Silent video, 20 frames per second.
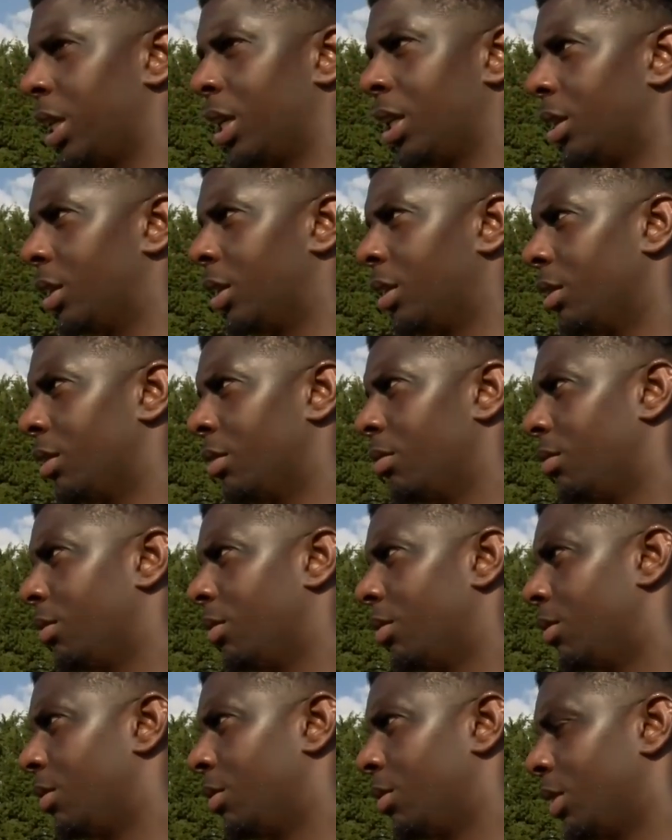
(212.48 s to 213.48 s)
end, and
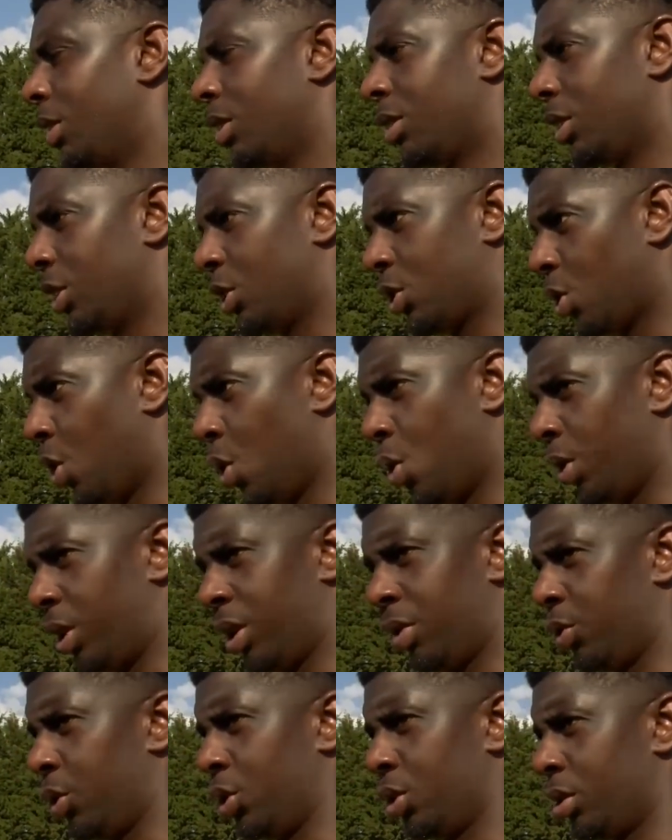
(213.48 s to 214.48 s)
listen, this whole
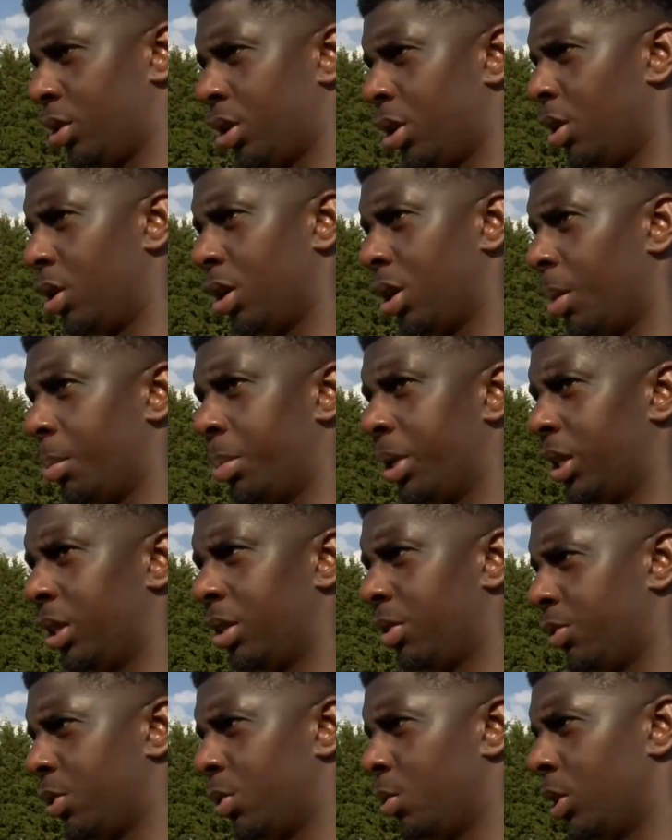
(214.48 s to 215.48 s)
interview's a complete
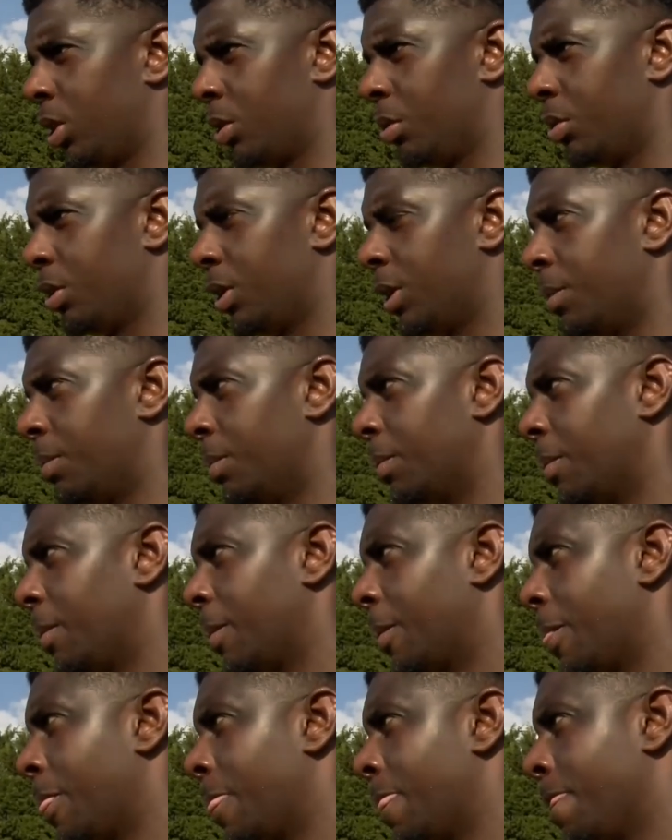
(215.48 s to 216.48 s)
different one.
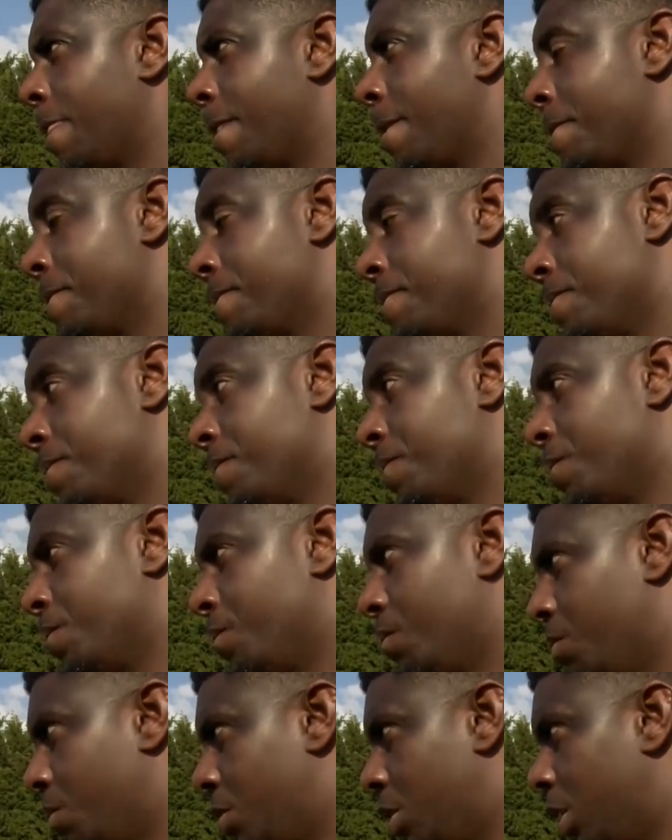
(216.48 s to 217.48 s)

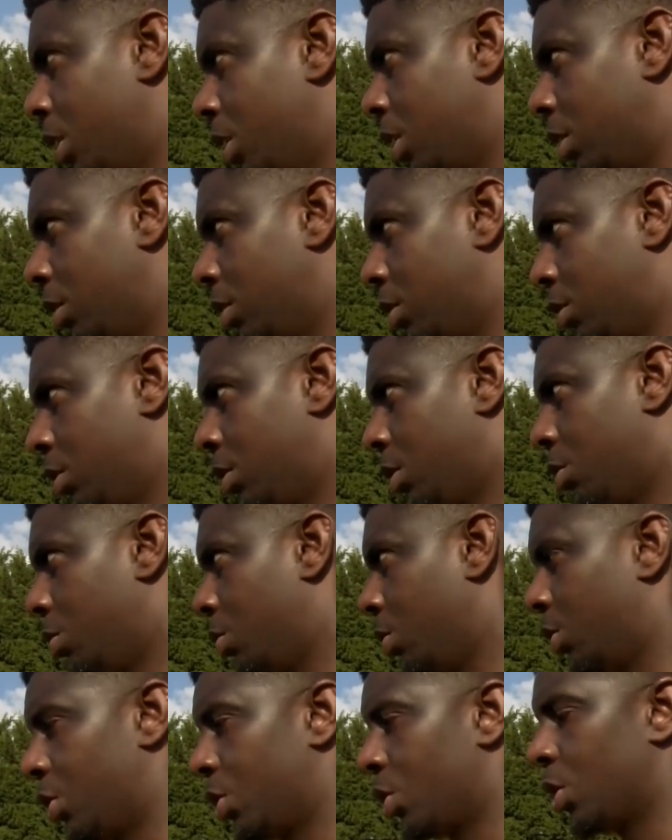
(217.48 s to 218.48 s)
But listen,
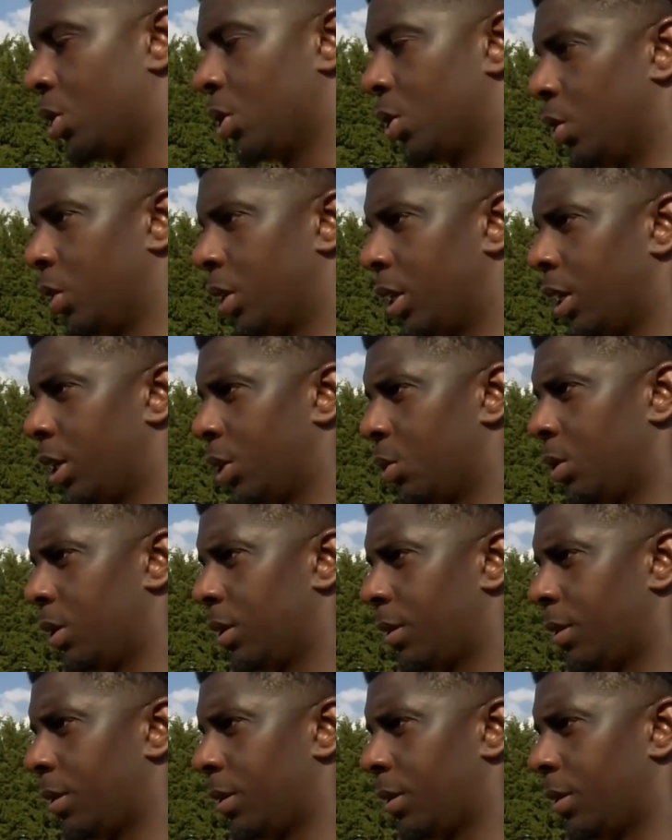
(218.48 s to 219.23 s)
we just got to go again next week.